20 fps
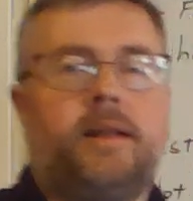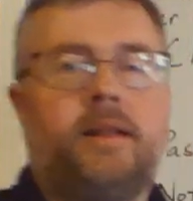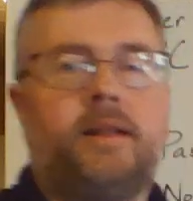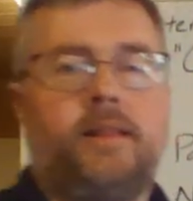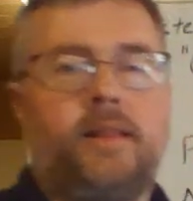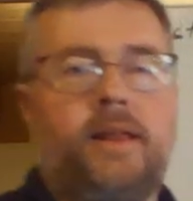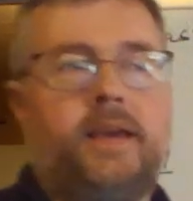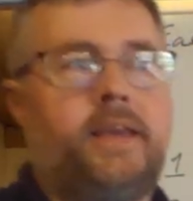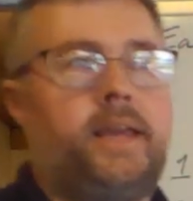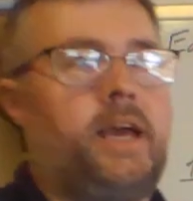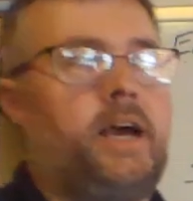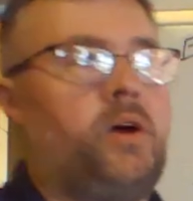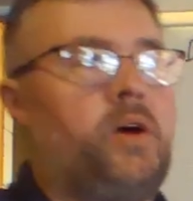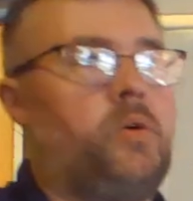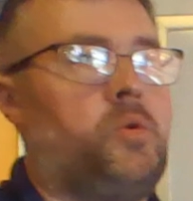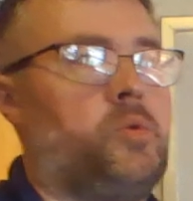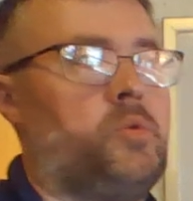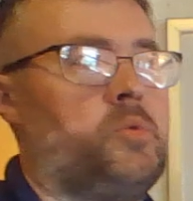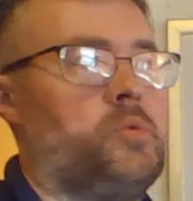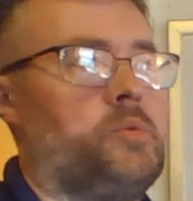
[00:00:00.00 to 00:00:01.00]
I like
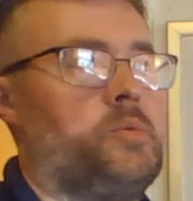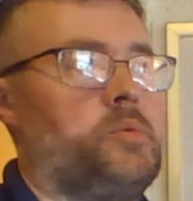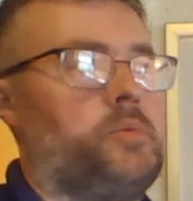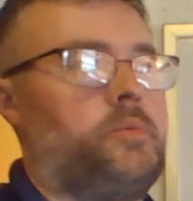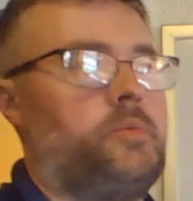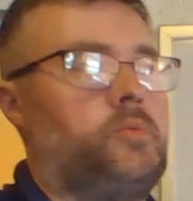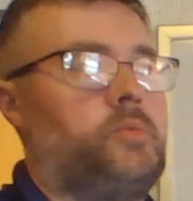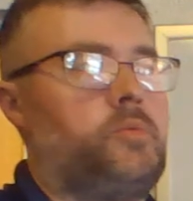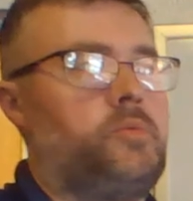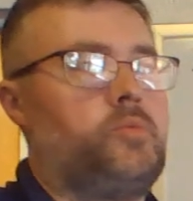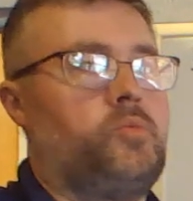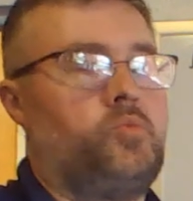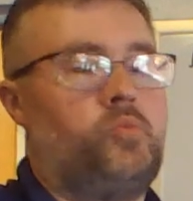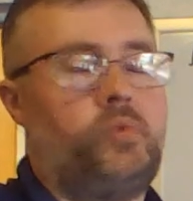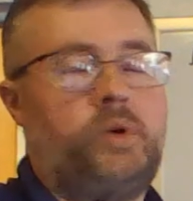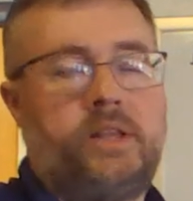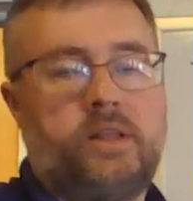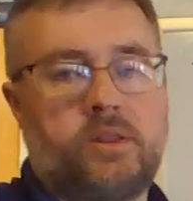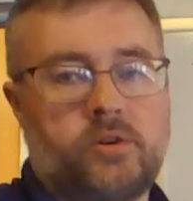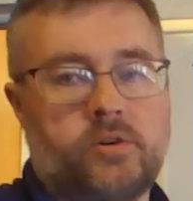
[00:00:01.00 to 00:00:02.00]
how
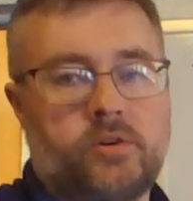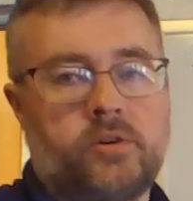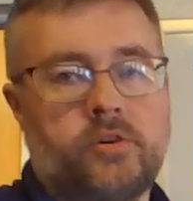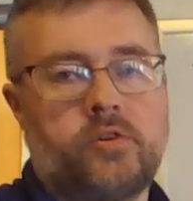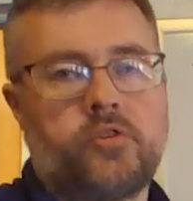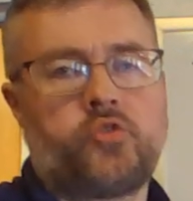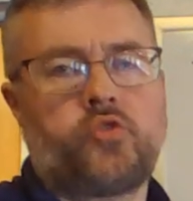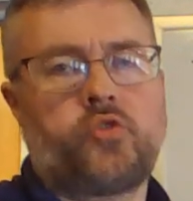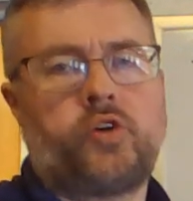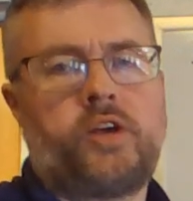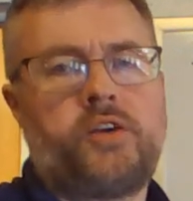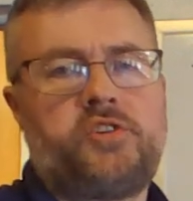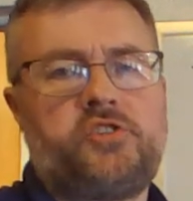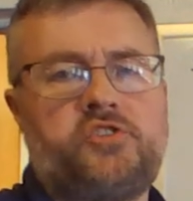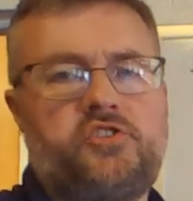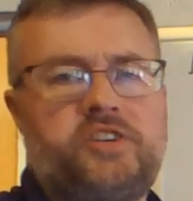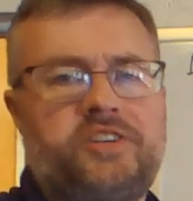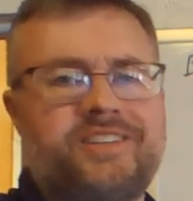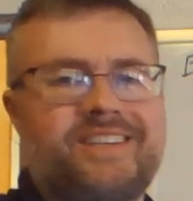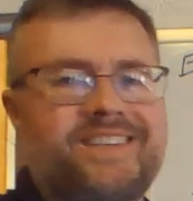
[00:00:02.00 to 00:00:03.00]
we learn
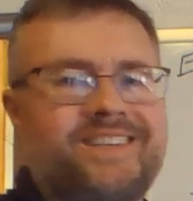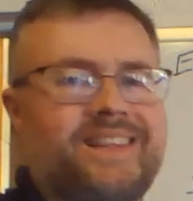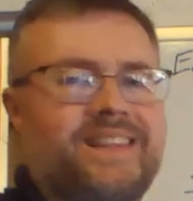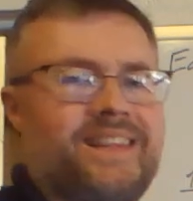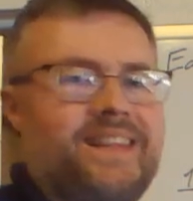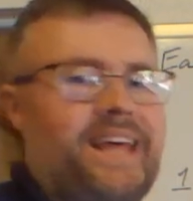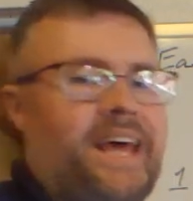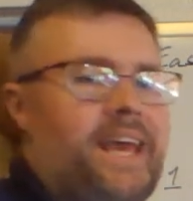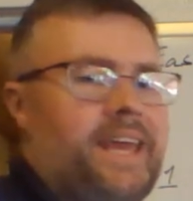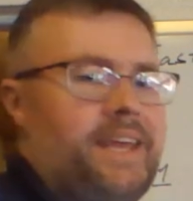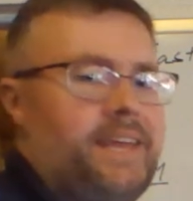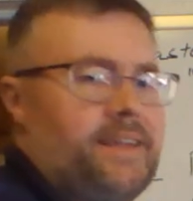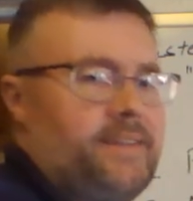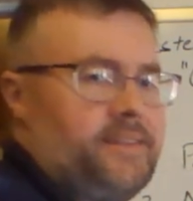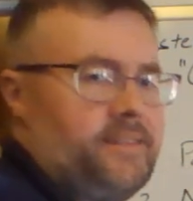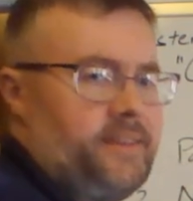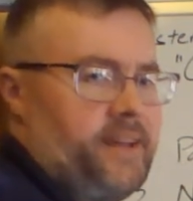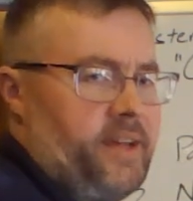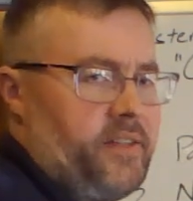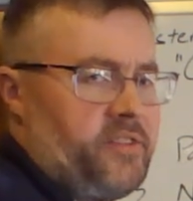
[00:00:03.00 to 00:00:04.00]
Christ Jesus lay
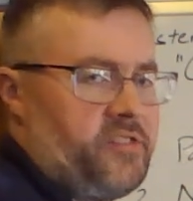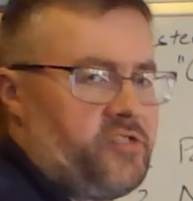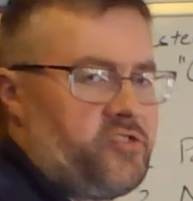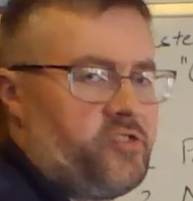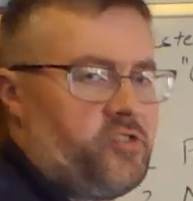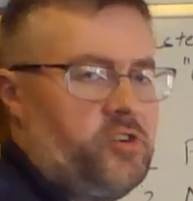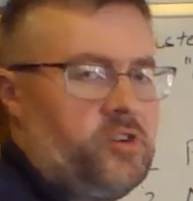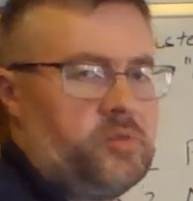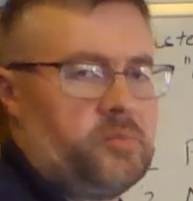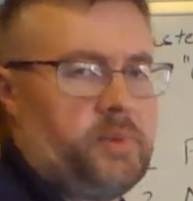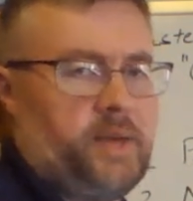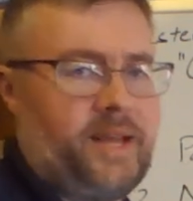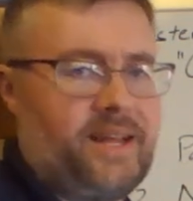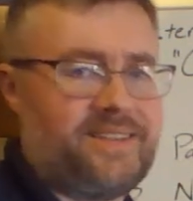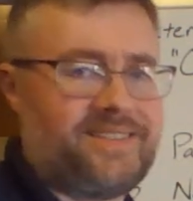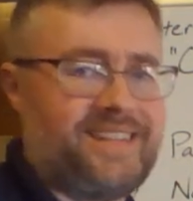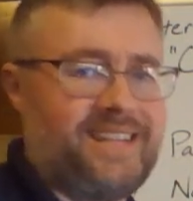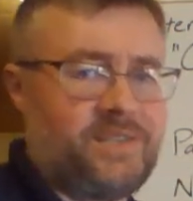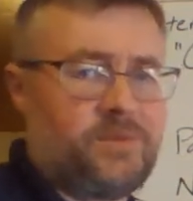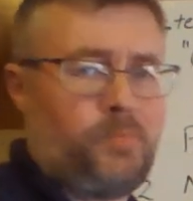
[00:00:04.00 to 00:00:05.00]
in death's strong
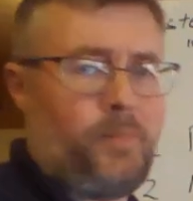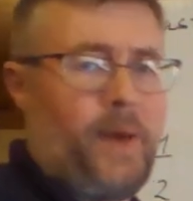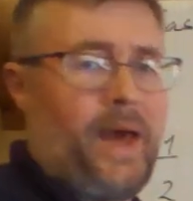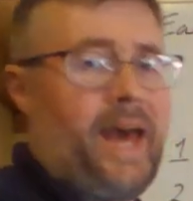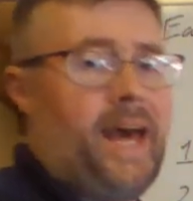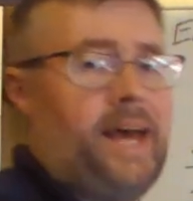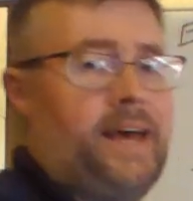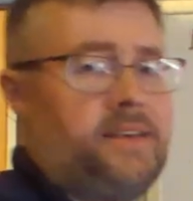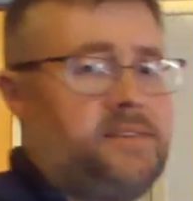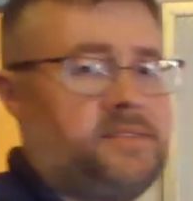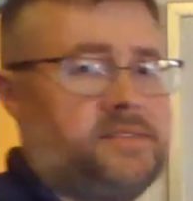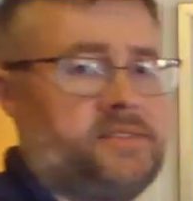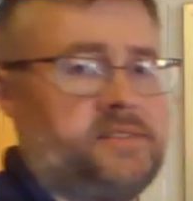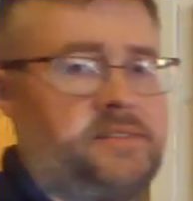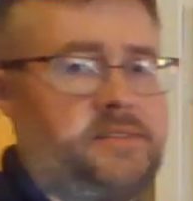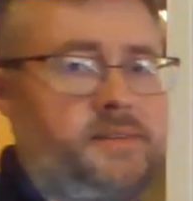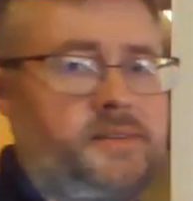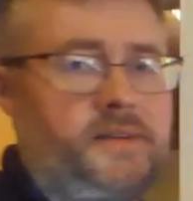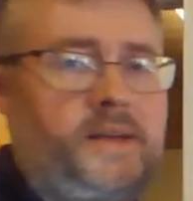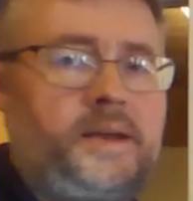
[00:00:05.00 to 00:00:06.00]
bands. That's
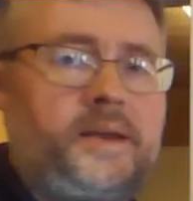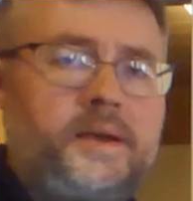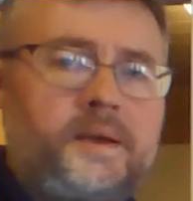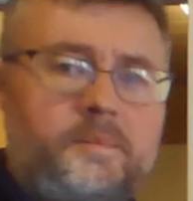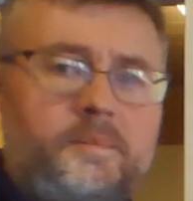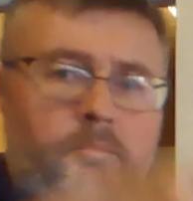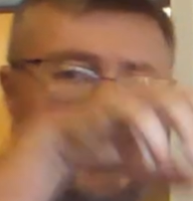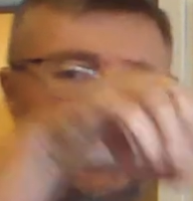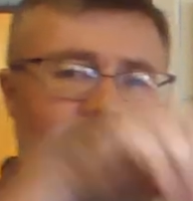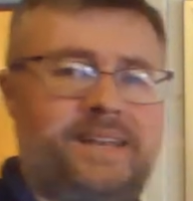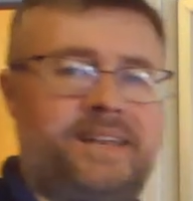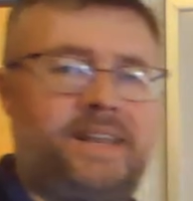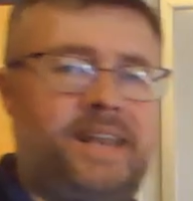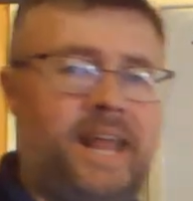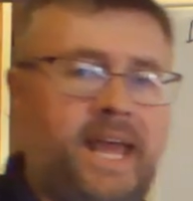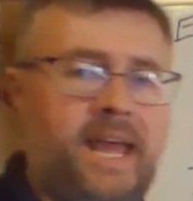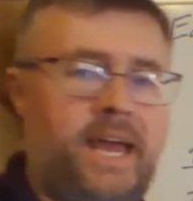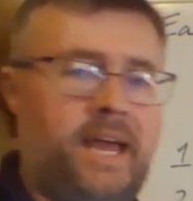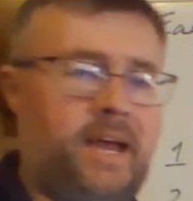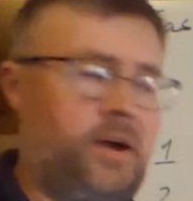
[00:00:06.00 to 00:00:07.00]
past. But
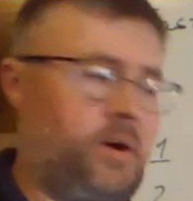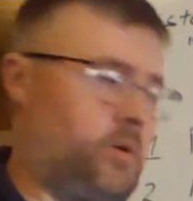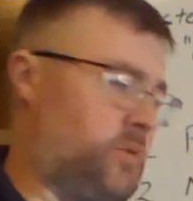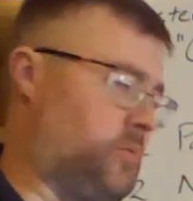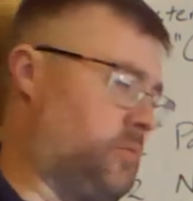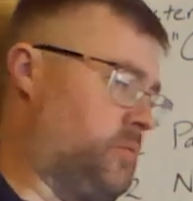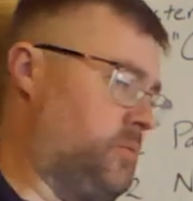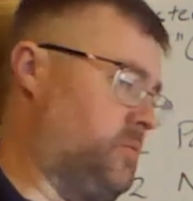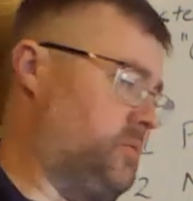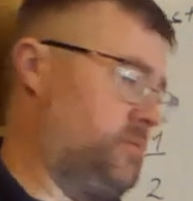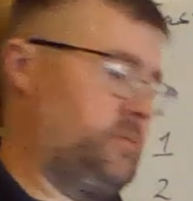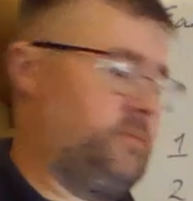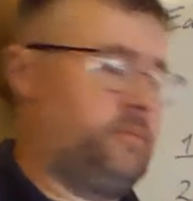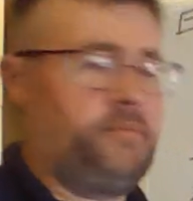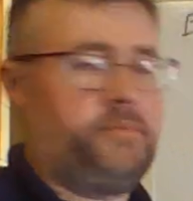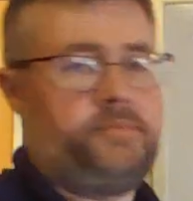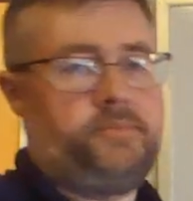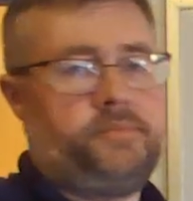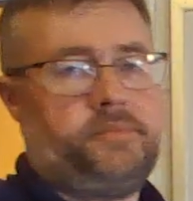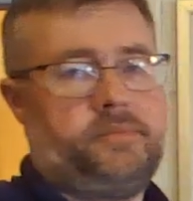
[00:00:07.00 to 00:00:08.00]
now,
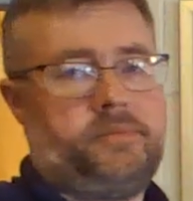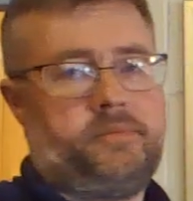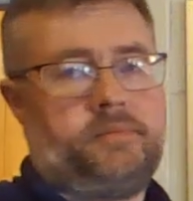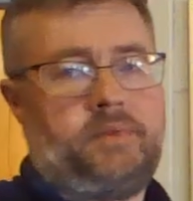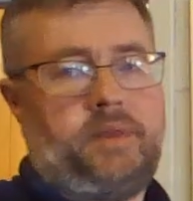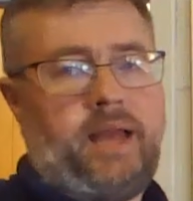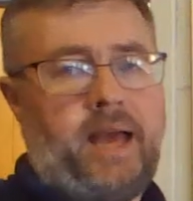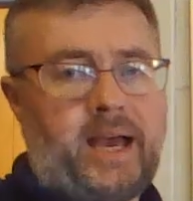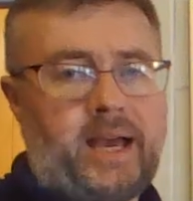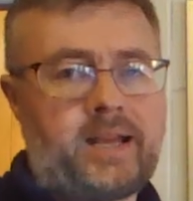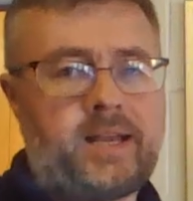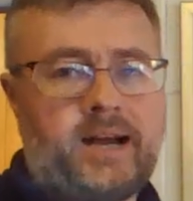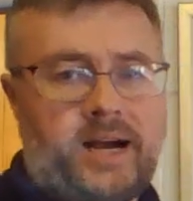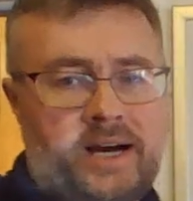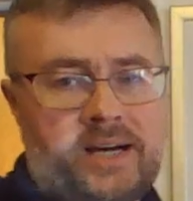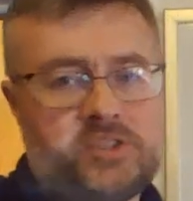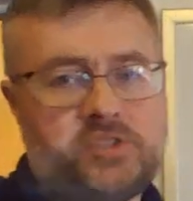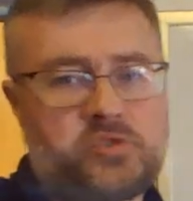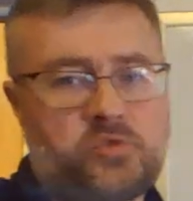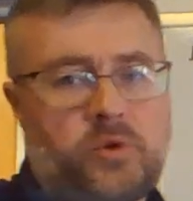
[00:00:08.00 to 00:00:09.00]
at
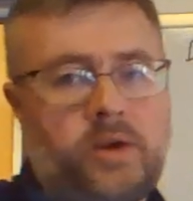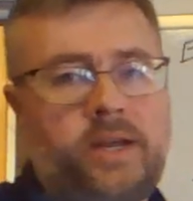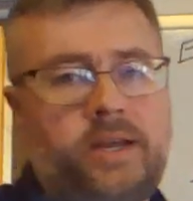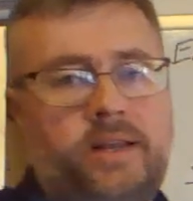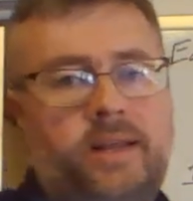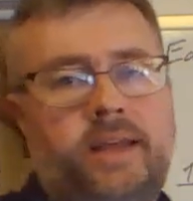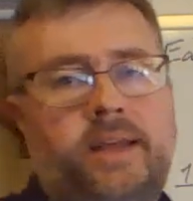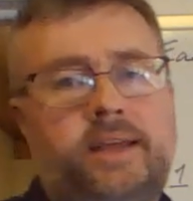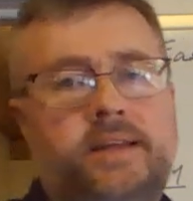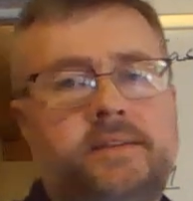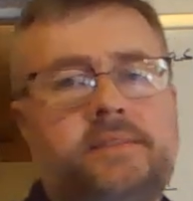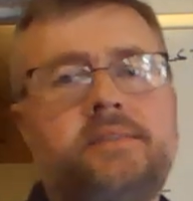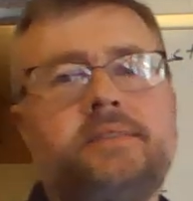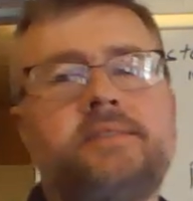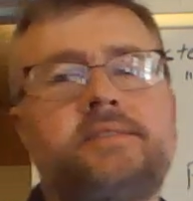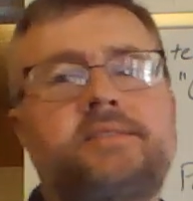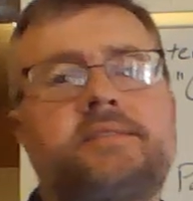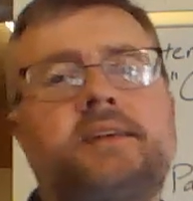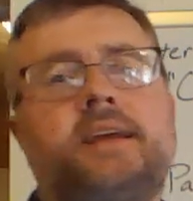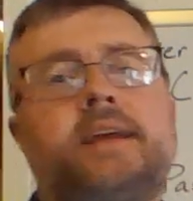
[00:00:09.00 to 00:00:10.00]
God's right hand
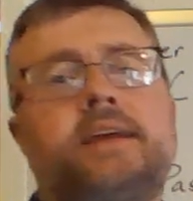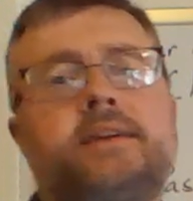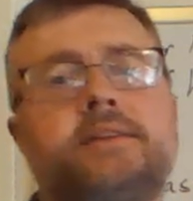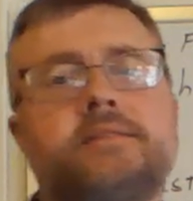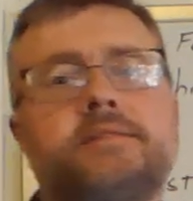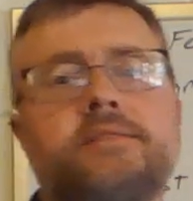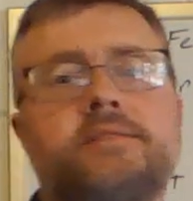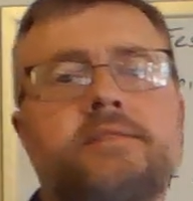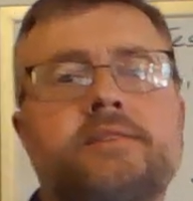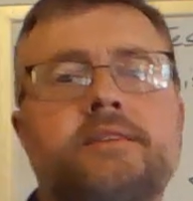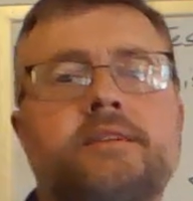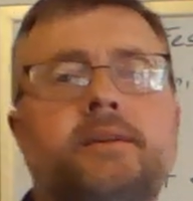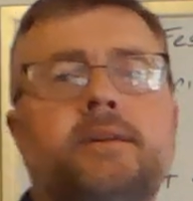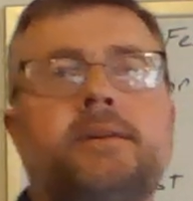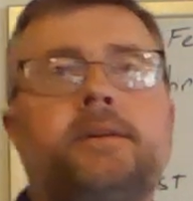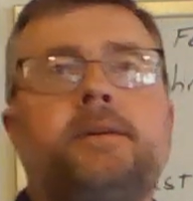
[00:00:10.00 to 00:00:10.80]
he stands.